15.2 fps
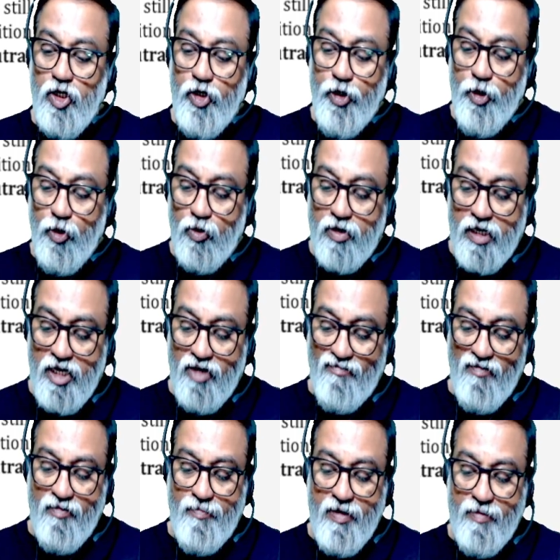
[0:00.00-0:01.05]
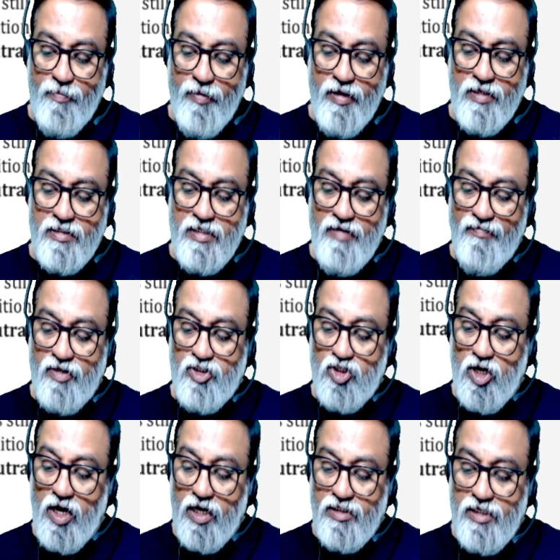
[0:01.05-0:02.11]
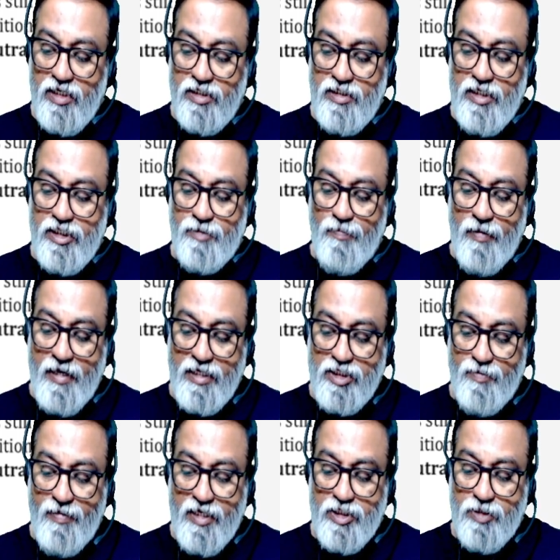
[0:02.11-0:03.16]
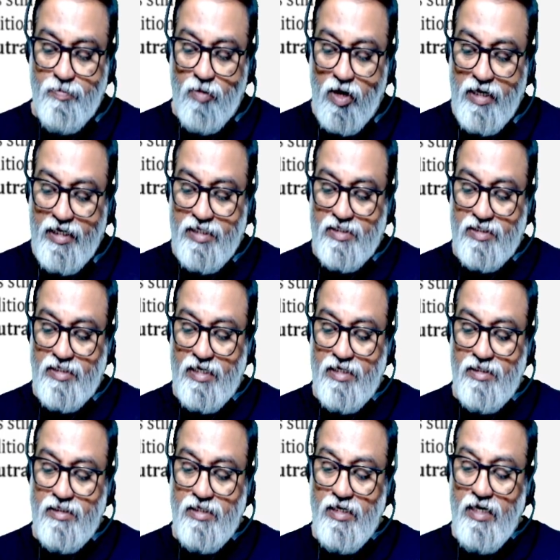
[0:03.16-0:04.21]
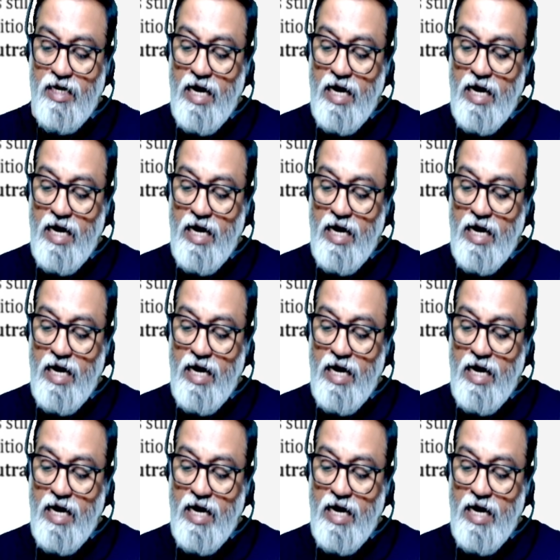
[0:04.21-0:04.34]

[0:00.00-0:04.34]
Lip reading: Neutral equilibrium means if a charge is displaced by a small distance